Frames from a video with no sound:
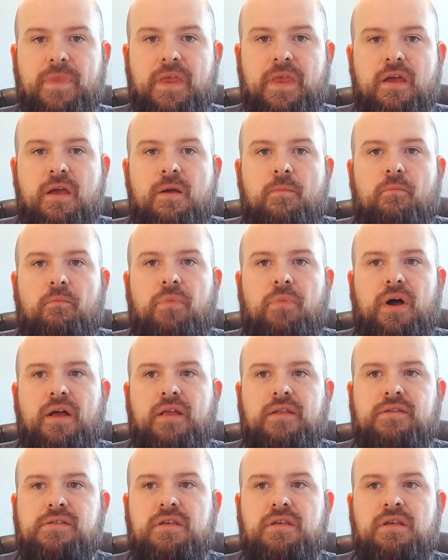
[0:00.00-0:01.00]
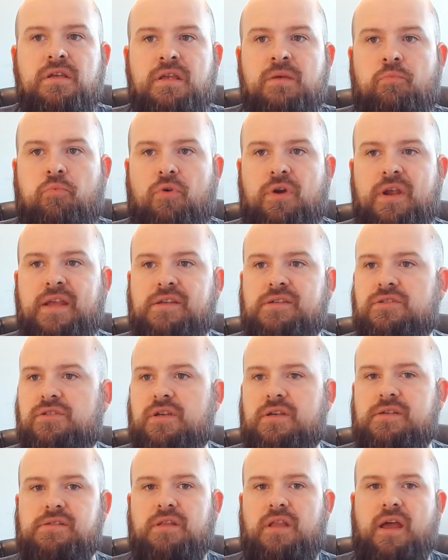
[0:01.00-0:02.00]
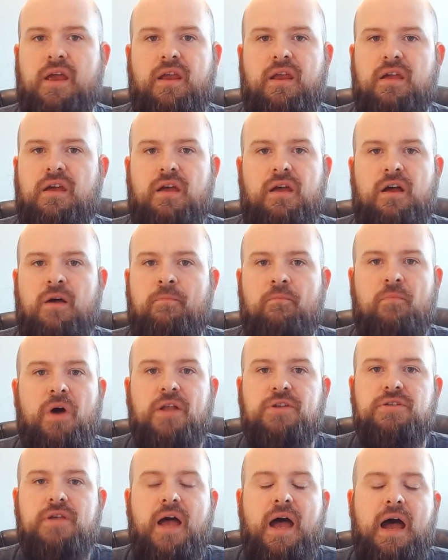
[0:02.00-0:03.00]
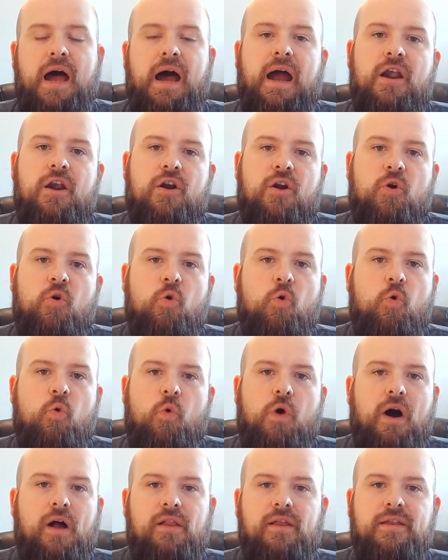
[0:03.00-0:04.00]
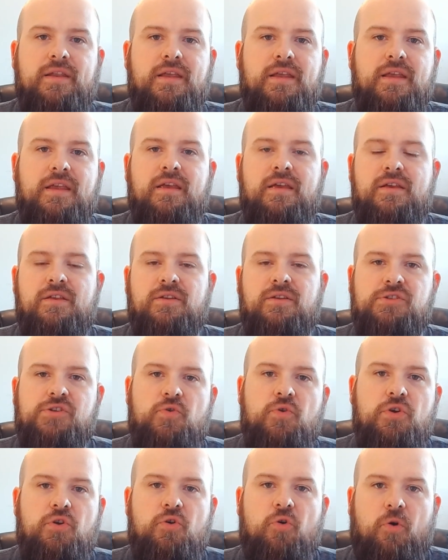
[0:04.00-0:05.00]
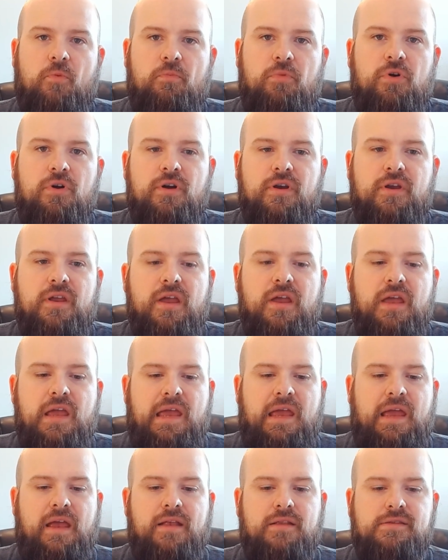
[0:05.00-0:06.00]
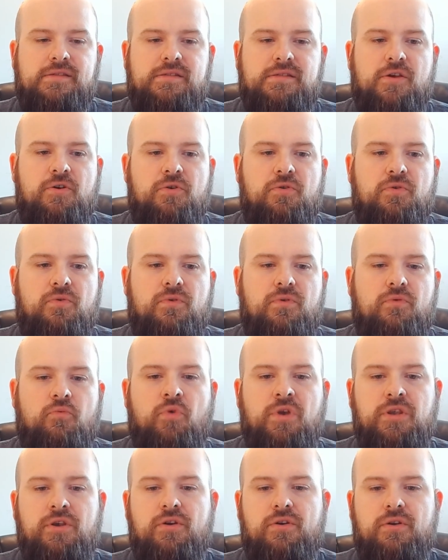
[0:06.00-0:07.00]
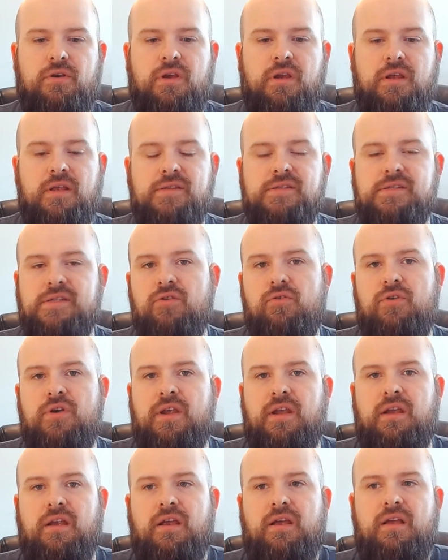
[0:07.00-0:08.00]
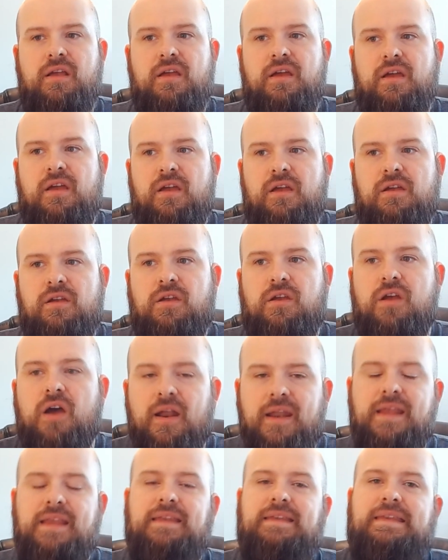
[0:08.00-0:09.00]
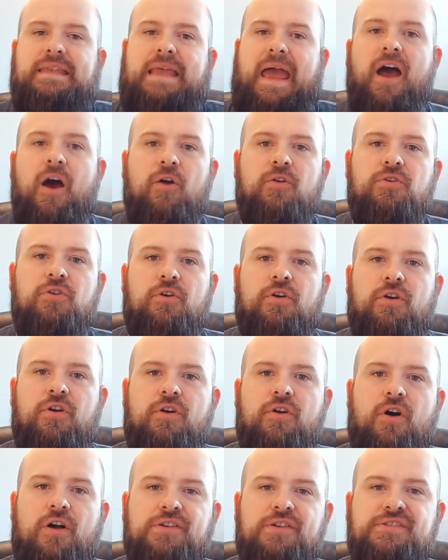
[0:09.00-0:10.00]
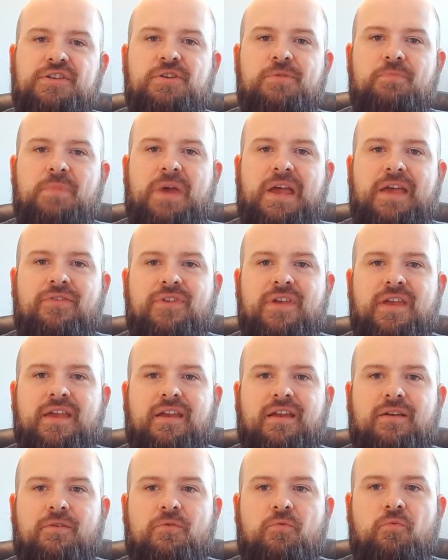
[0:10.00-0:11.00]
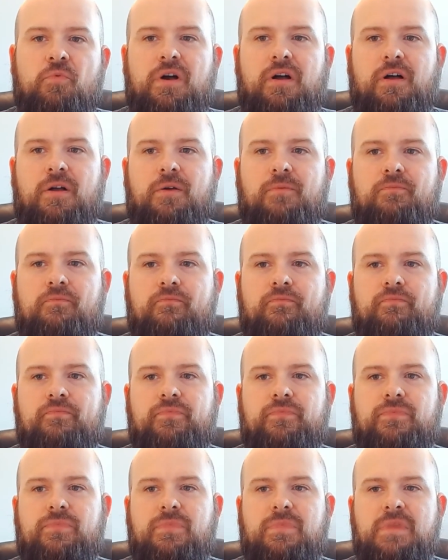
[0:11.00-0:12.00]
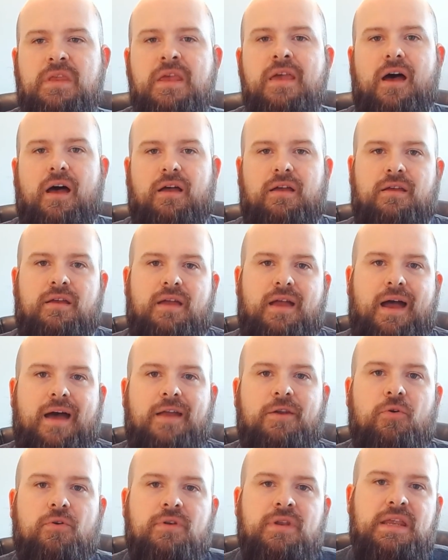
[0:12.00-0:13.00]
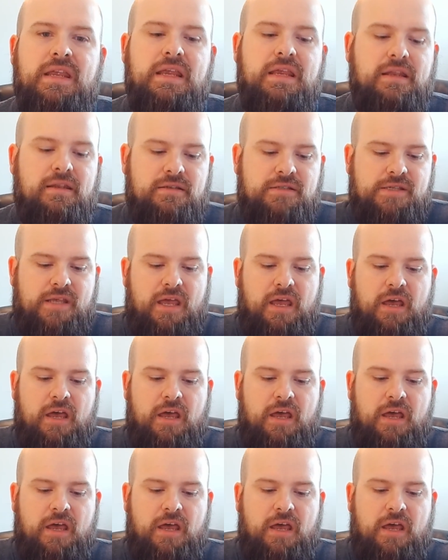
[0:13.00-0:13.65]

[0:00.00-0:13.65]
but it brings just like a much higher quality to your book. And so when you're considering cutting down your costs, you may think, well, yeah, I don't need to have